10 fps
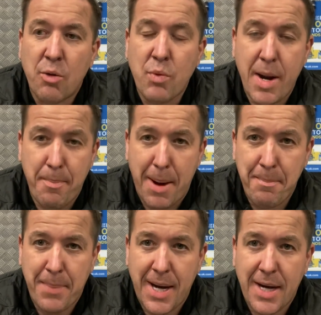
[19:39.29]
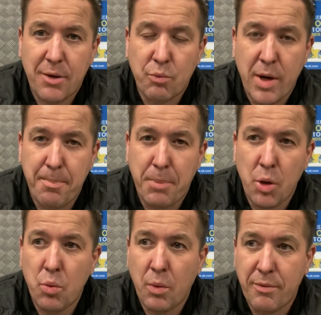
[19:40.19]
rear bumper, rear
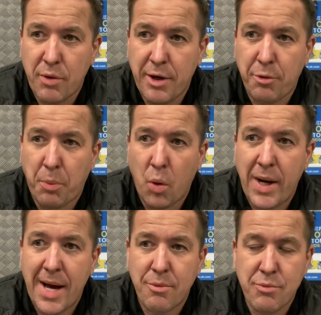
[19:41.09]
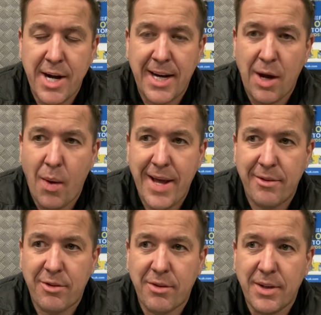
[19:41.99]
boot with rear spoiler, rear
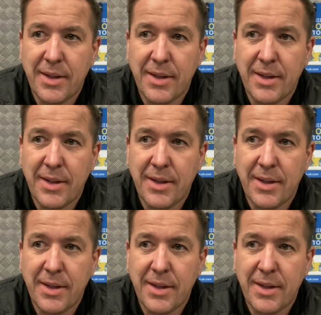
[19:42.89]
lights.